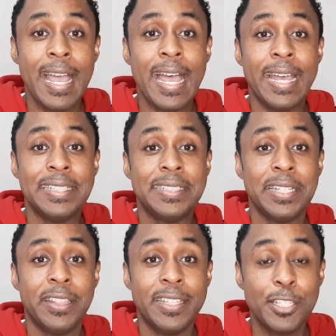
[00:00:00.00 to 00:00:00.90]
at
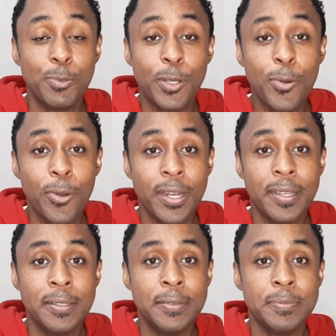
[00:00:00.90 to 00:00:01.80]
this
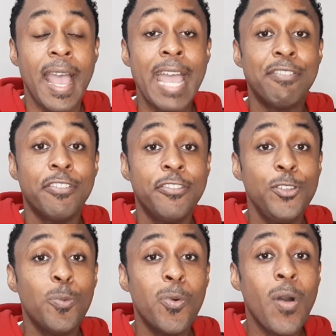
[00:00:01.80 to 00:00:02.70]
recording, I have a
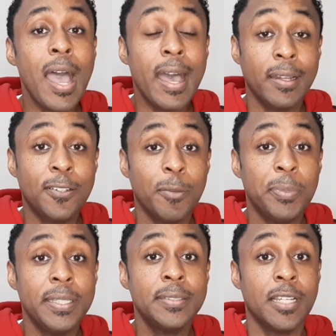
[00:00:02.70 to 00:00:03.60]
few more hard
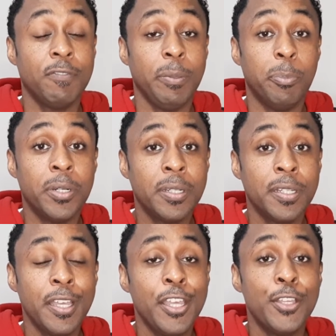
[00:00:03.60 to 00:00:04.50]
copies of the book,
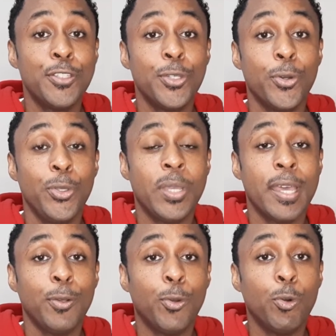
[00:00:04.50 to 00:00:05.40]
so you
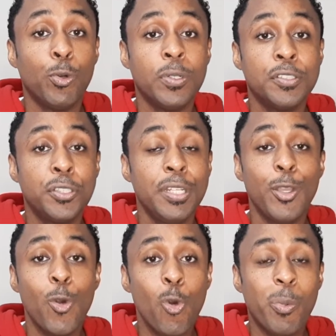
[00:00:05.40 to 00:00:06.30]
can go to the
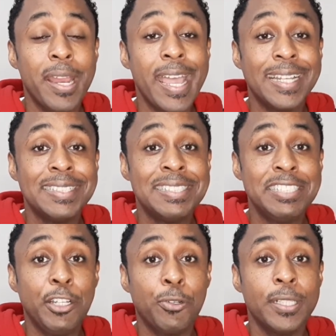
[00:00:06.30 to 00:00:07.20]
Obadiah's
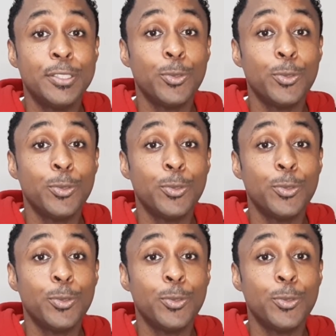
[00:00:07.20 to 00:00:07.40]
Secrets